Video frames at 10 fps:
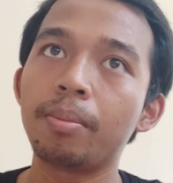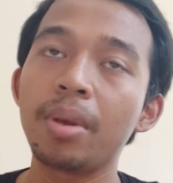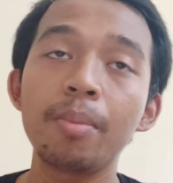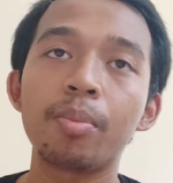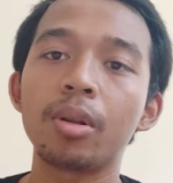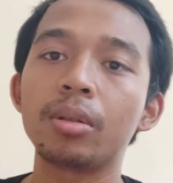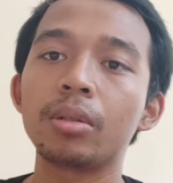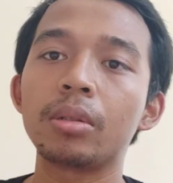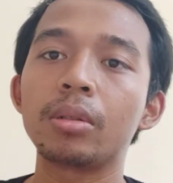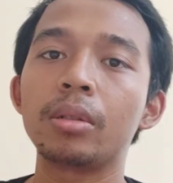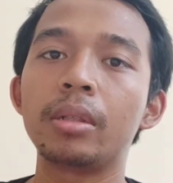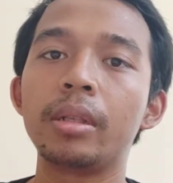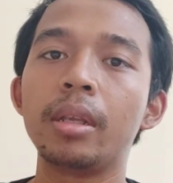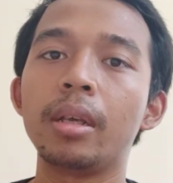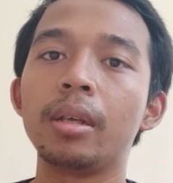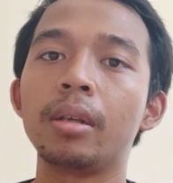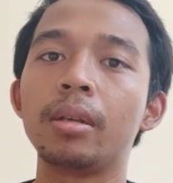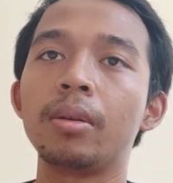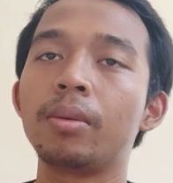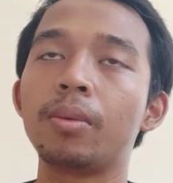people, the
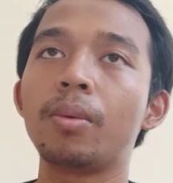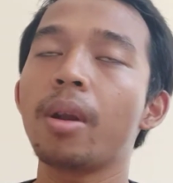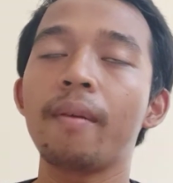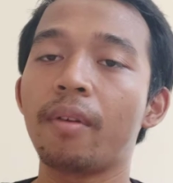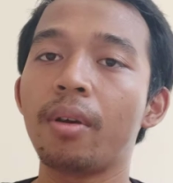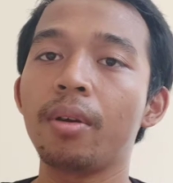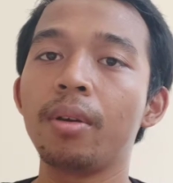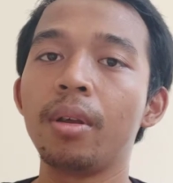whatever,